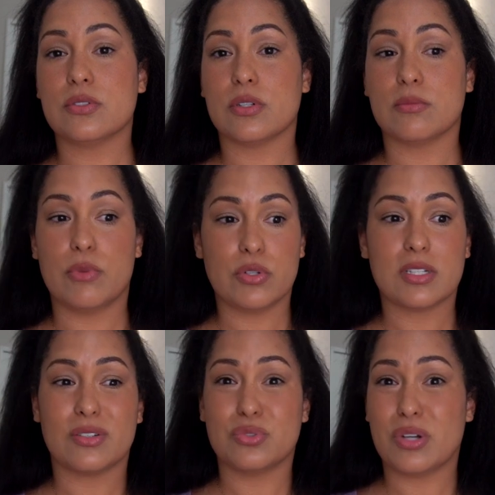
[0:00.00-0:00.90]
or
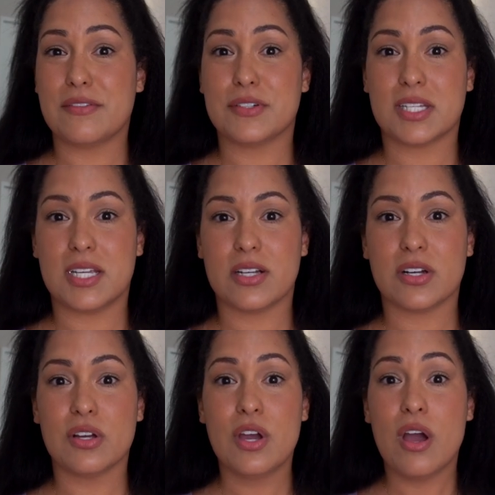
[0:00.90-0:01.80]
motorcycle drivers
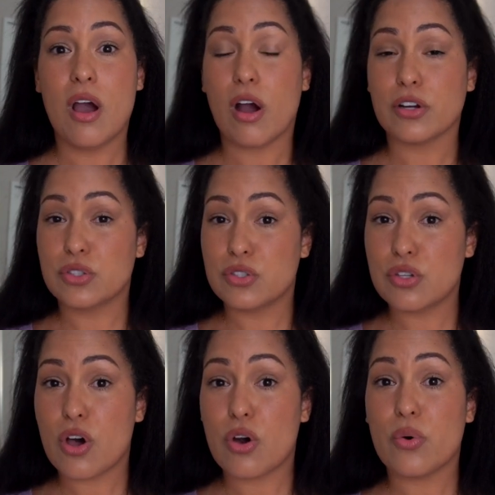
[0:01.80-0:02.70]
here are
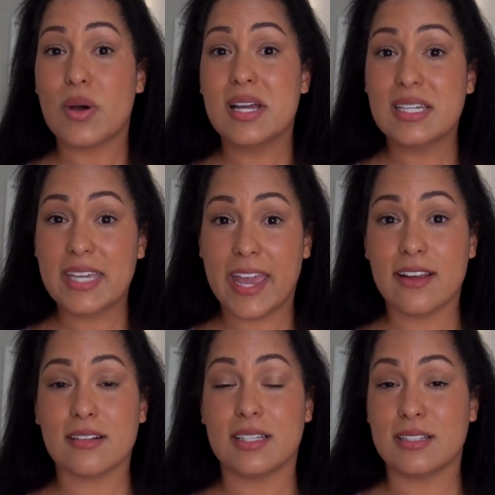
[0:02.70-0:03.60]
so
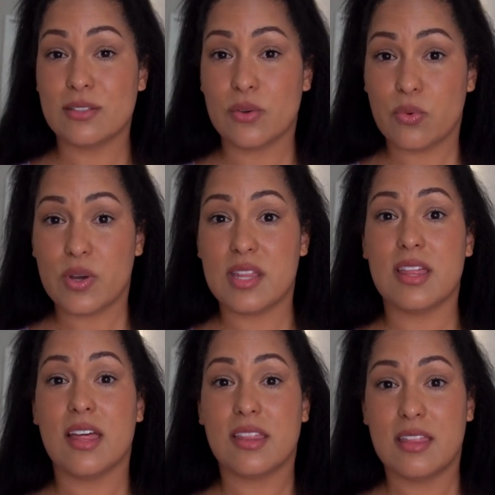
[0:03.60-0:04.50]
careless with
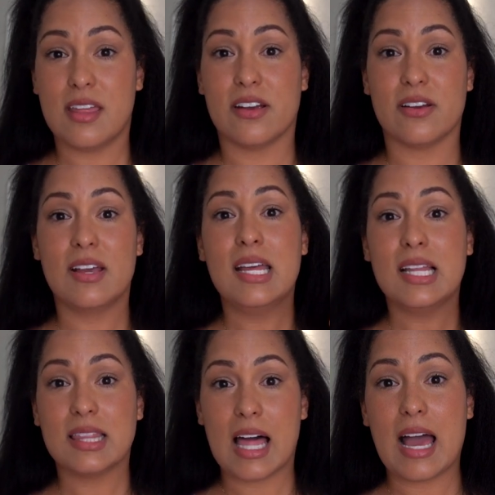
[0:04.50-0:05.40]
their
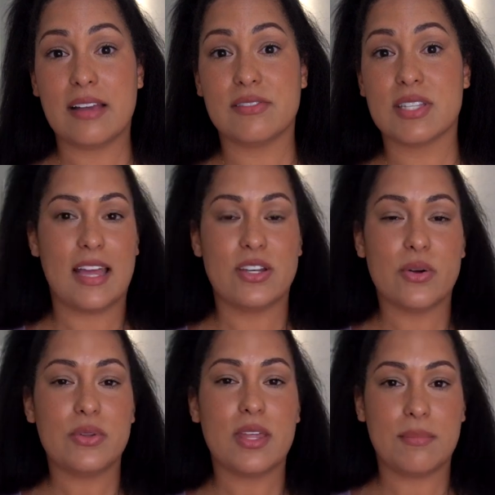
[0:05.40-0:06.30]
lives. I
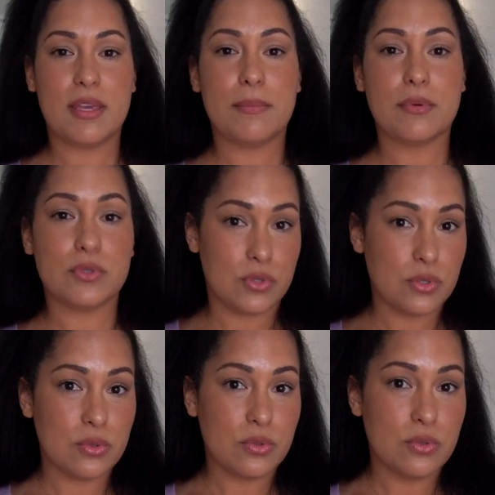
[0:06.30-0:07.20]
know that people
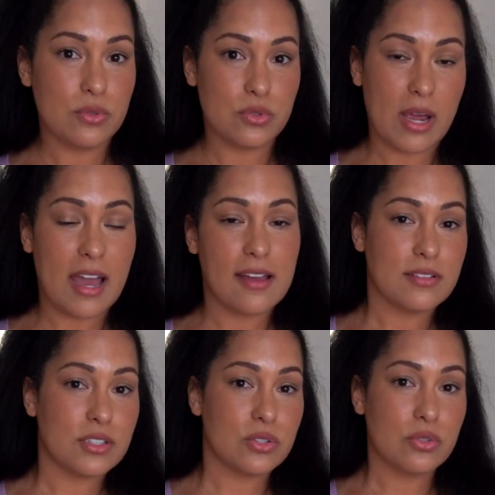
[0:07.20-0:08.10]
do drive a
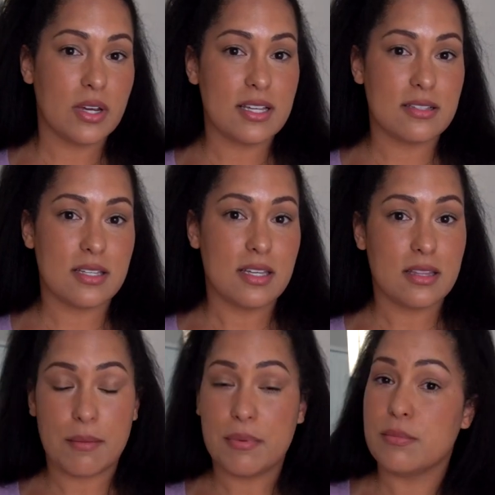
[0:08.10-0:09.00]
little crazy and
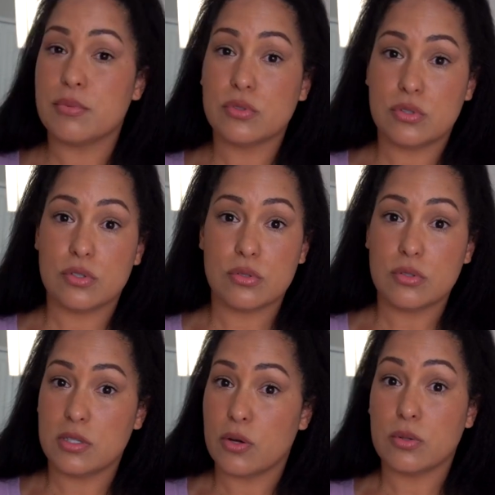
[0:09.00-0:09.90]
that people do,
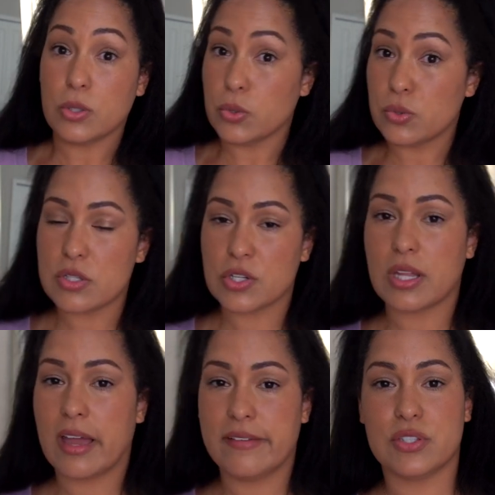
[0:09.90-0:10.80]
you know, lose their
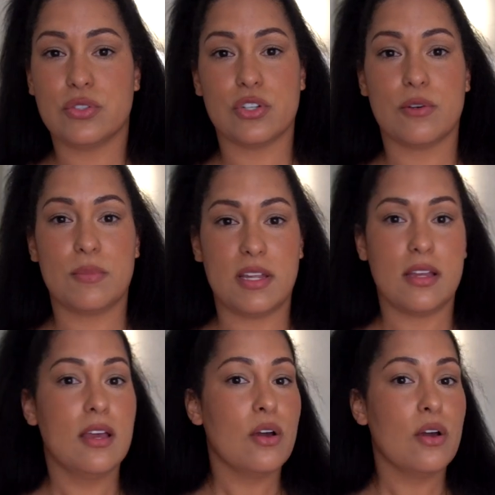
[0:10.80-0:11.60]
lives in Germany